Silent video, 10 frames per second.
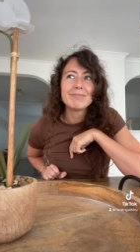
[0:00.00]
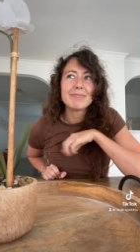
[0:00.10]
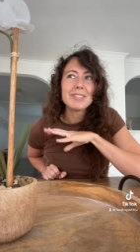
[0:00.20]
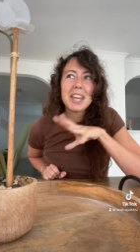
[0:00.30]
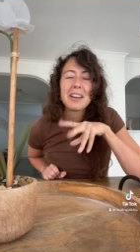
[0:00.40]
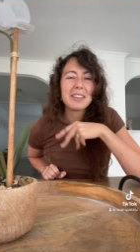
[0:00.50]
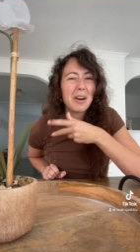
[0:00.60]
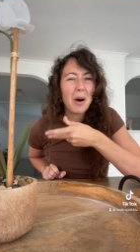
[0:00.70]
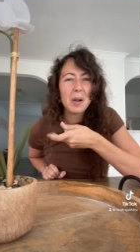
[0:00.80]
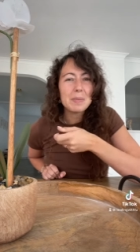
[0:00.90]
yeah,
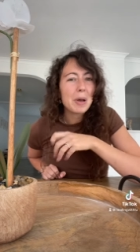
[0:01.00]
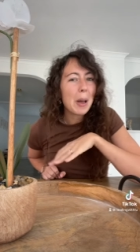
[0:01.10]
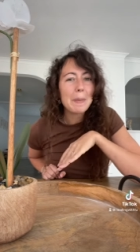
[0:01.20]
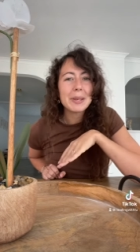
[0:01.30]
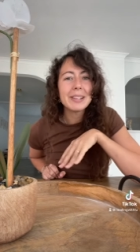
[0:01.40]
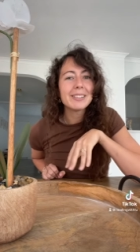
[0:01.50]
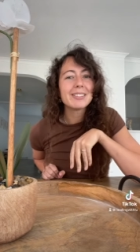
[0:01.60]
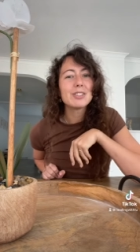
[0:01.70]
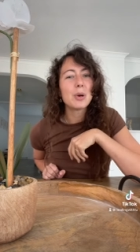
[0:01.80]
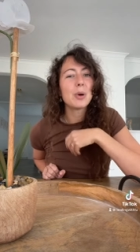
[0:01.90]
calm,
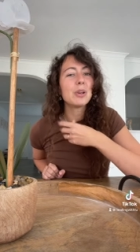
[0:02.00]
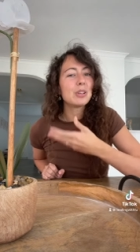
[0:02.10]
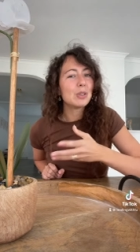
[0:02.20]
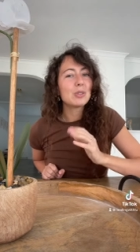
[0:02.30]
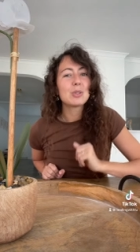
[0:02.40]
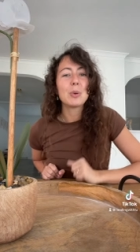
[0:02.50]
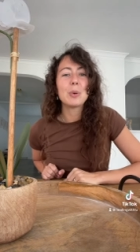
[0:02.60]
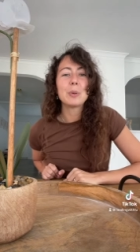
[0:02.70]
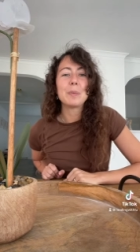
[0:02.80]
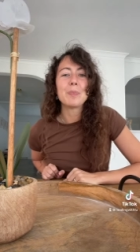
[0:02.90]
happiness, joy,
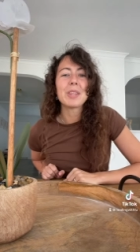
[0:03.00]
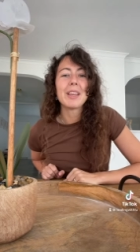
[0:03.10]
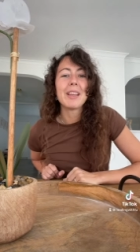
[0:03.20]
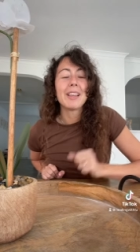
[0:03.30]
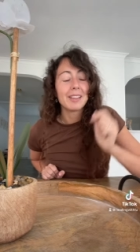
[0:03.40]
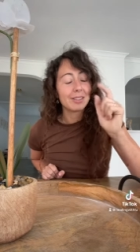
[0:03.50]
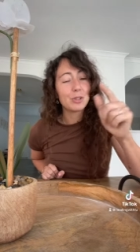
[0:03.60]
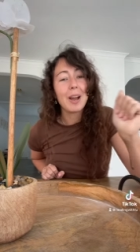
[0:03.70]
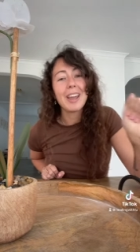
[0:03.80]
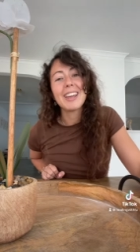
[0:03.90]
neutral.
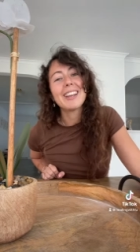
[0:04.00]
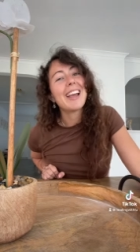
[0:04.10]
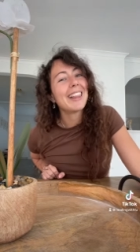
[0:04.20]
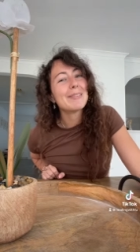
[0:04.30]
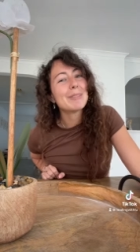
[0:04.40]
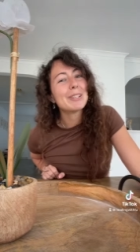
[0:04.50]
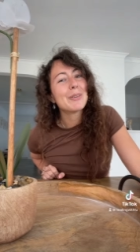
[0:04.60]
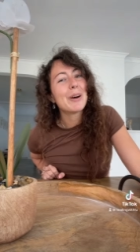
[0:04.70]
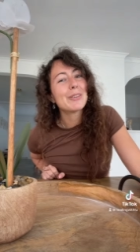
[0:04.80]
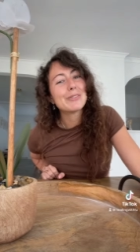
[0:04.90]
Try it and let me
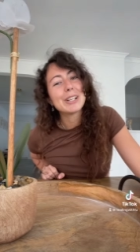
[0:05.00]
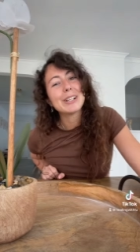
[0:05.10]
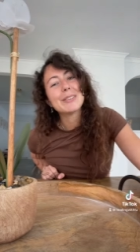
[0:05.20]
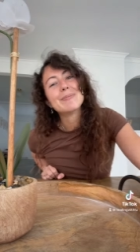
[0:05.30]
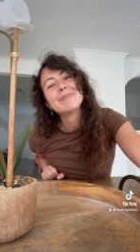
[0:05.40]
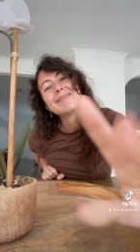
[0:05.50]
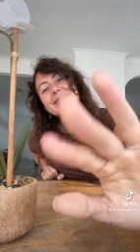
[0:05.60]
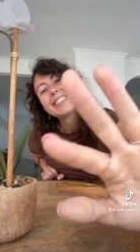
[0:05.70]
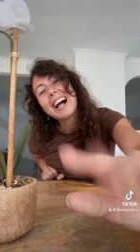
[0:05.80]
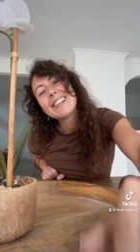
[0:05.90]
know how you feel.
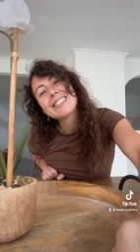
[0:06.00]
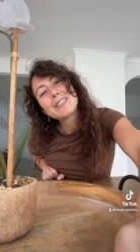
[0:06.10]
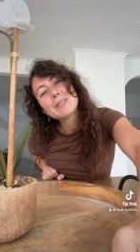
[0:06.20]
I'll see you